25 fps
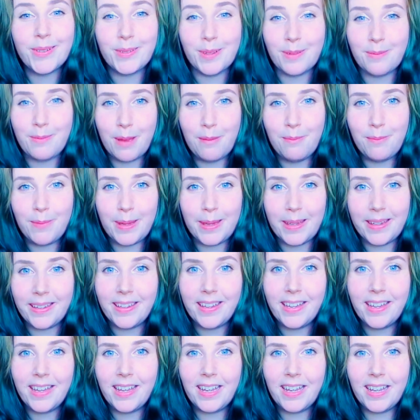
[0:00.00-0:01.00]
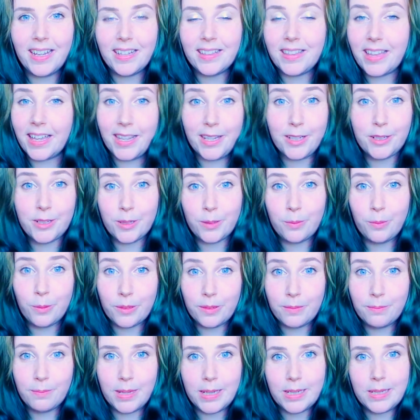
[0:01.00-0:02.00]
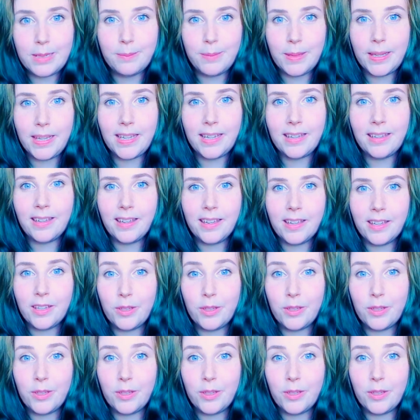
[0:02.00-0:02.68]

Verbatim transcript: remember that it just wasn't meant to be.